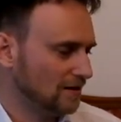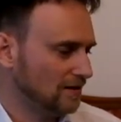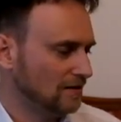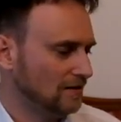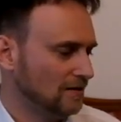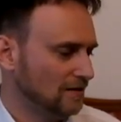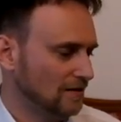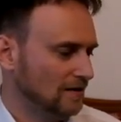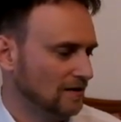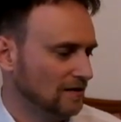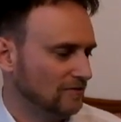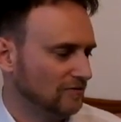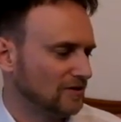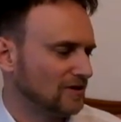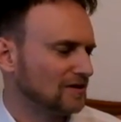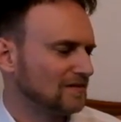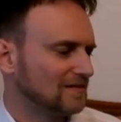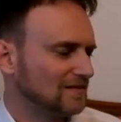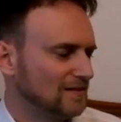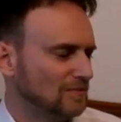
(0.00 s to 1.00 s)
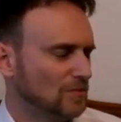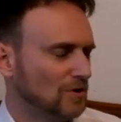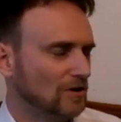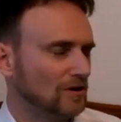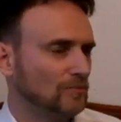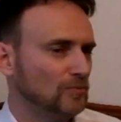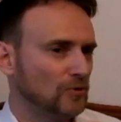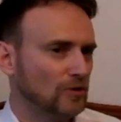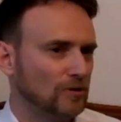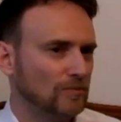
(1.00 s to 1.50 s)
I think it's
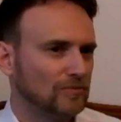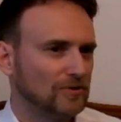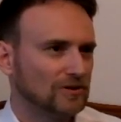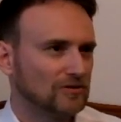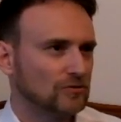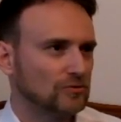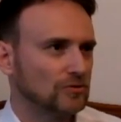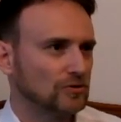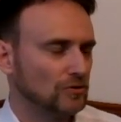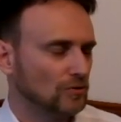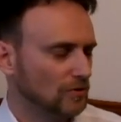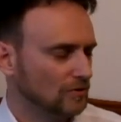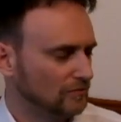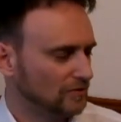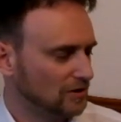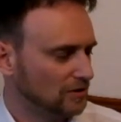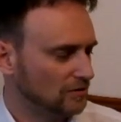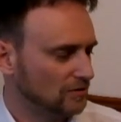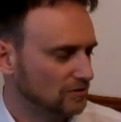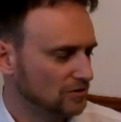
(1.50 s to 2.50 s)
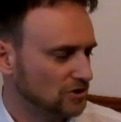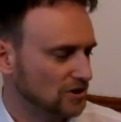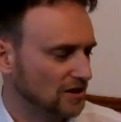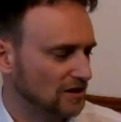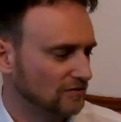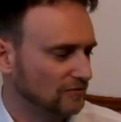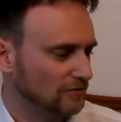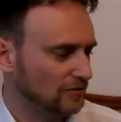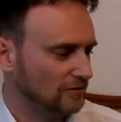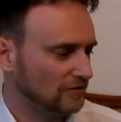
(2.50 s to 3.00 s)
similar probably to your video on
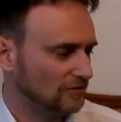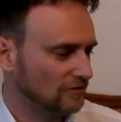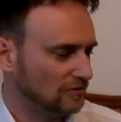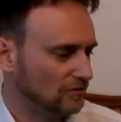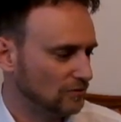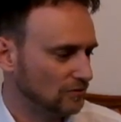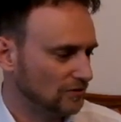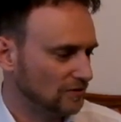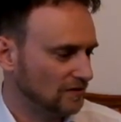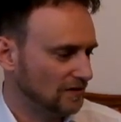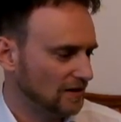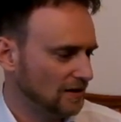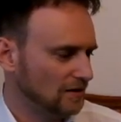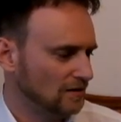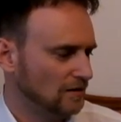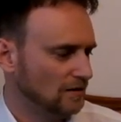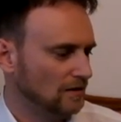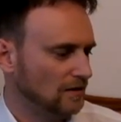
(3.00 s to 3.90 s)
China versus the U S A.